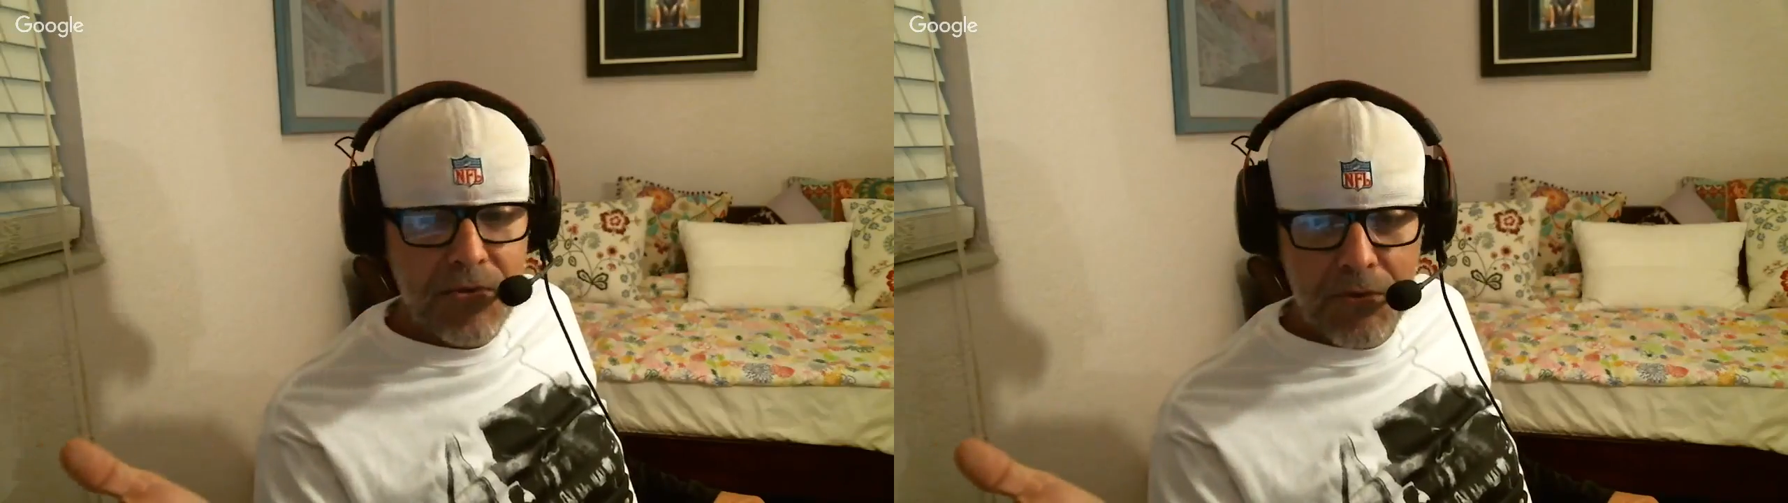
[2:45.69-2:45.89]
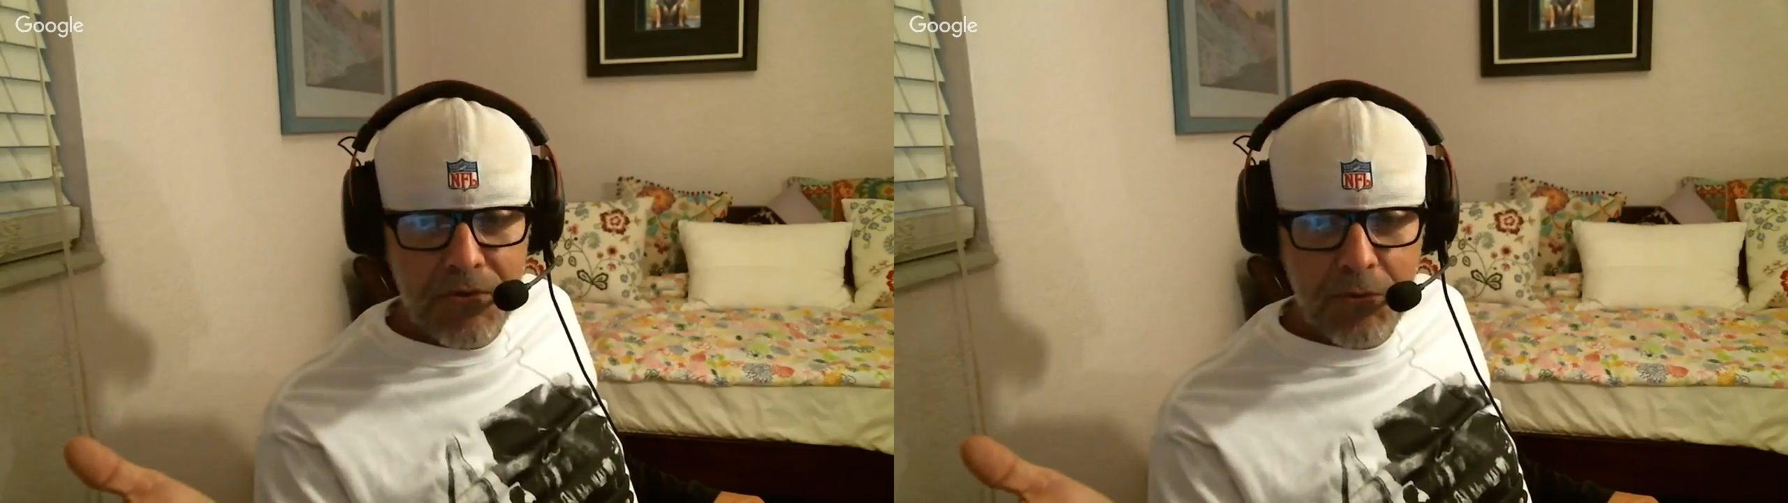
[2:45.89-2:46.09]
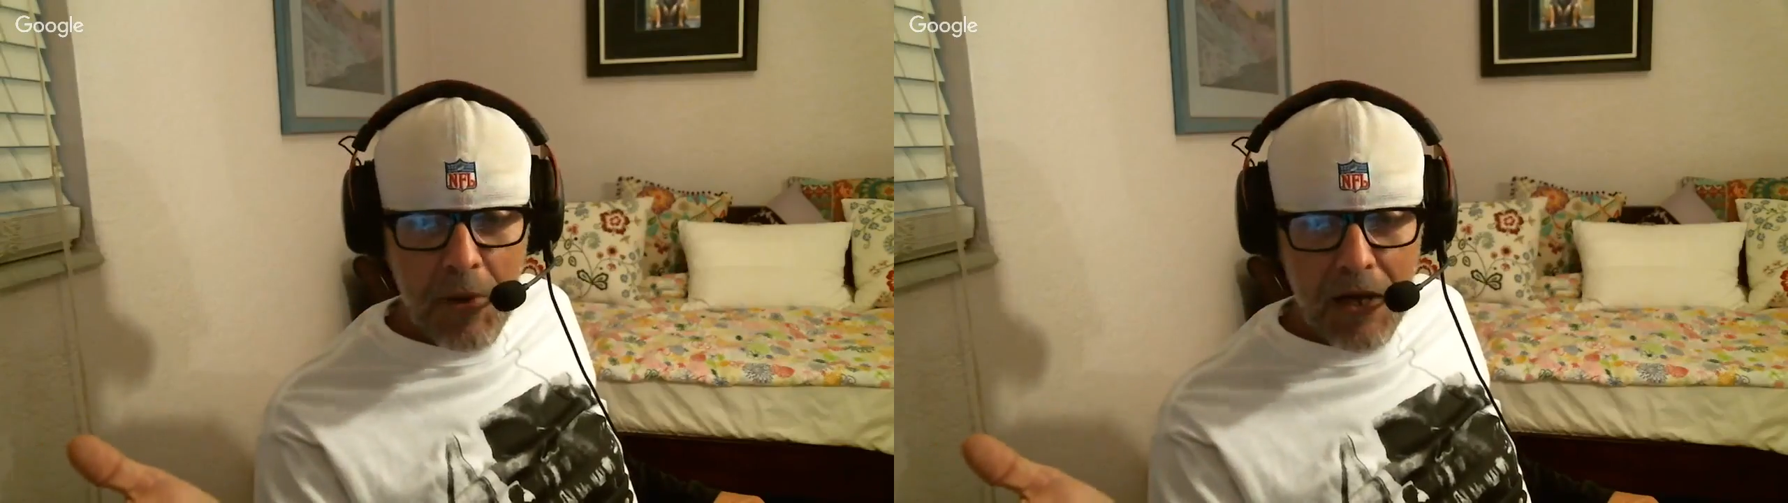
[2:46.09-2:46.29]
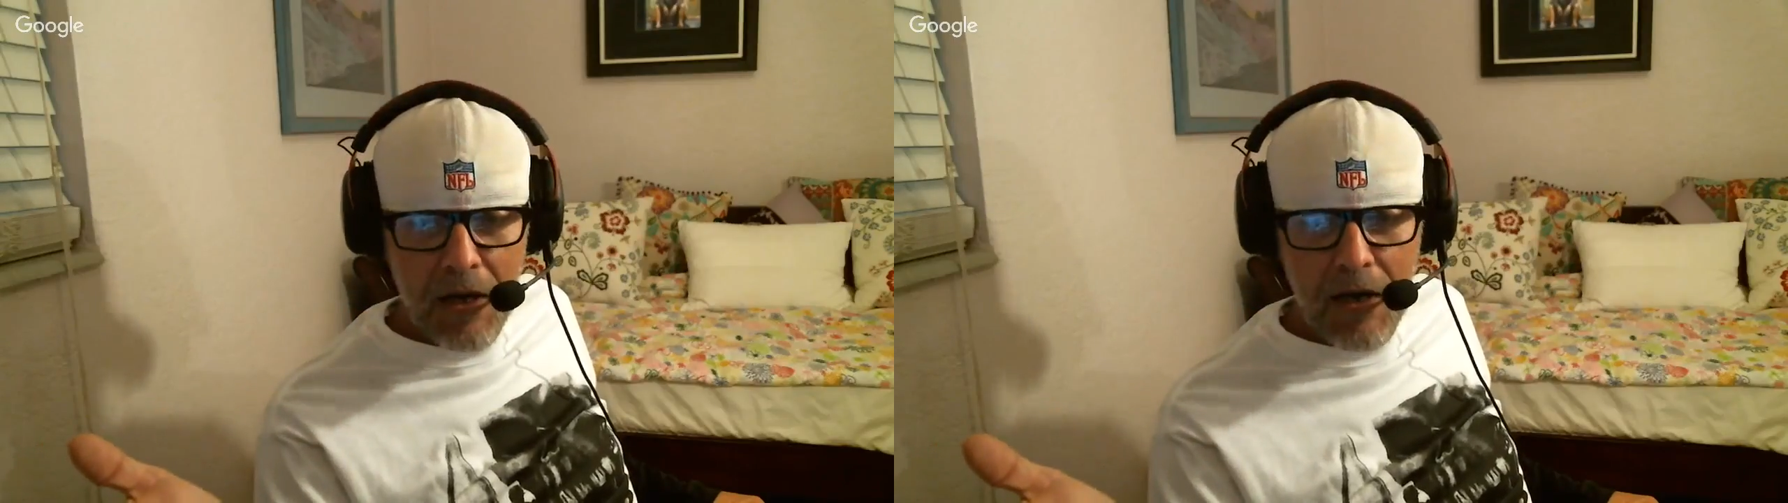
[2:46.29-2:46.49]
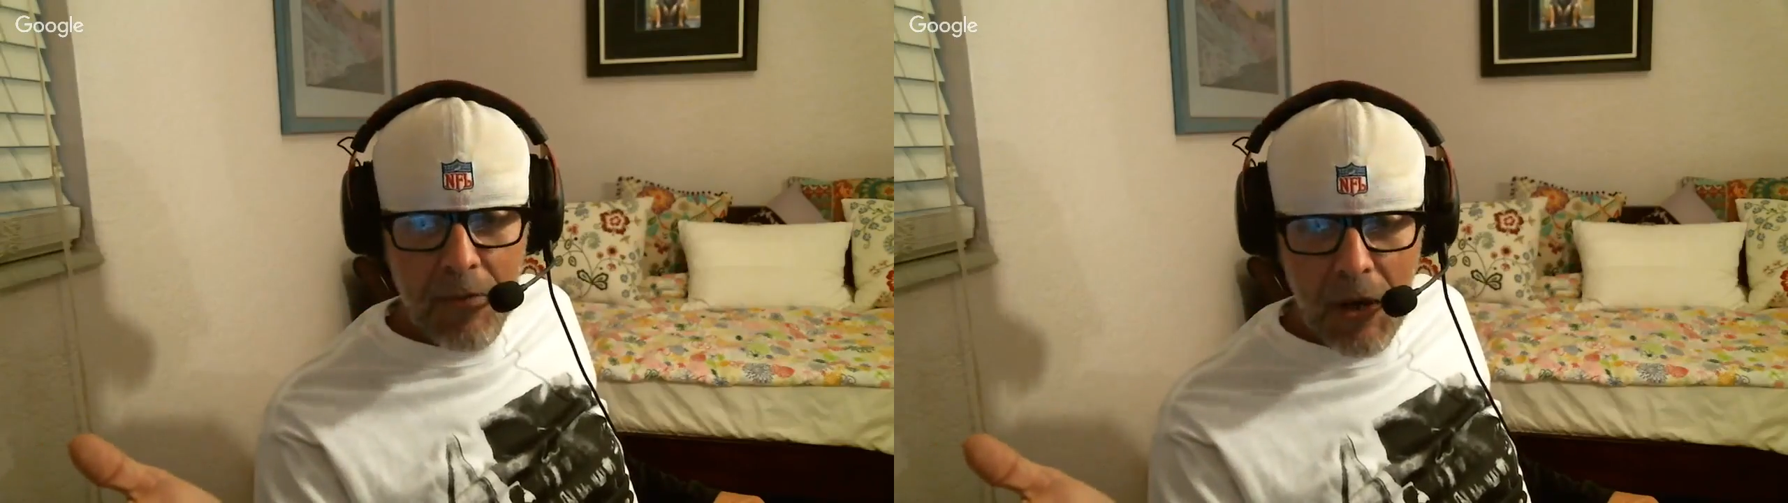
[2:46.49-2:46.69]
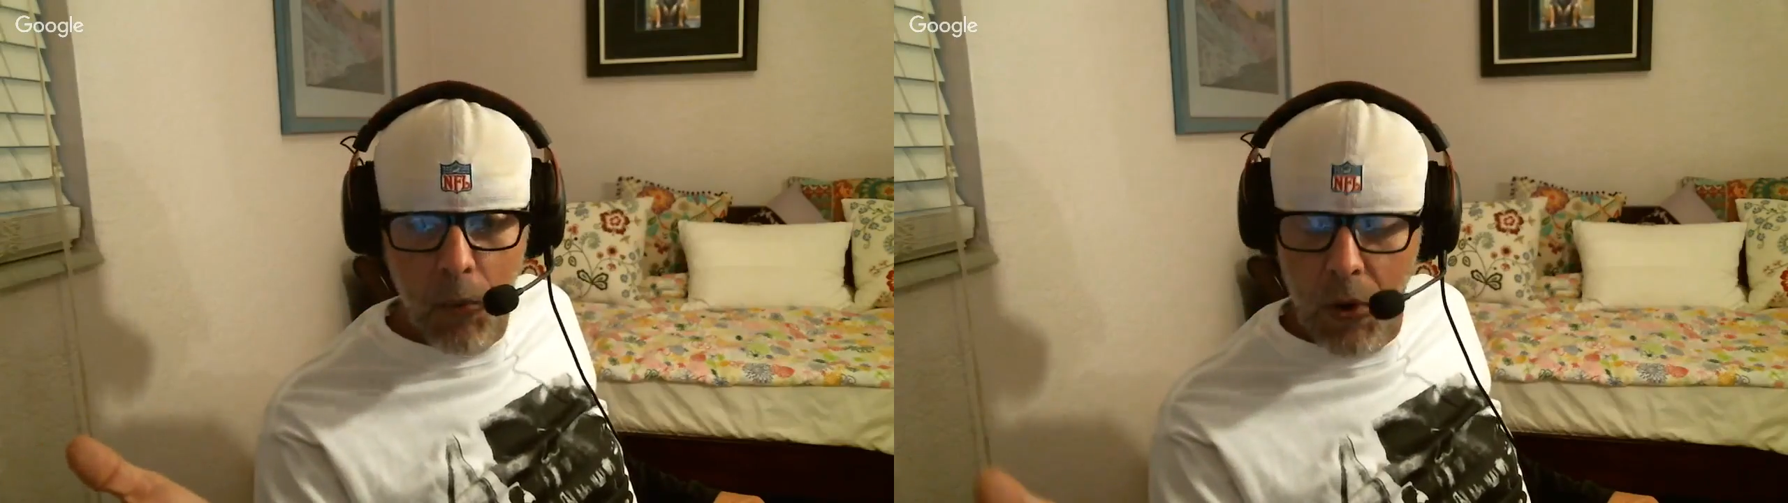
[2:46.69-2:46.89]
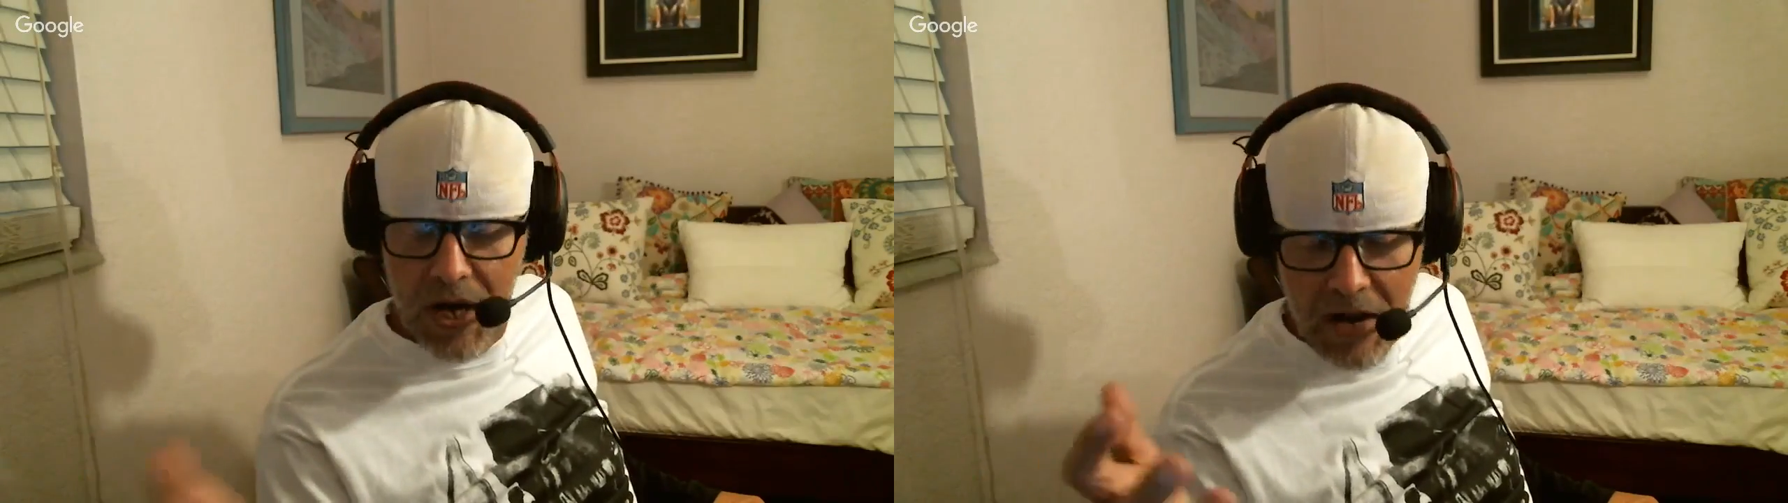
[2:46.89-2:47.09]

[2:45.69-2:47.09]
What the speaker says: sort of spot on about what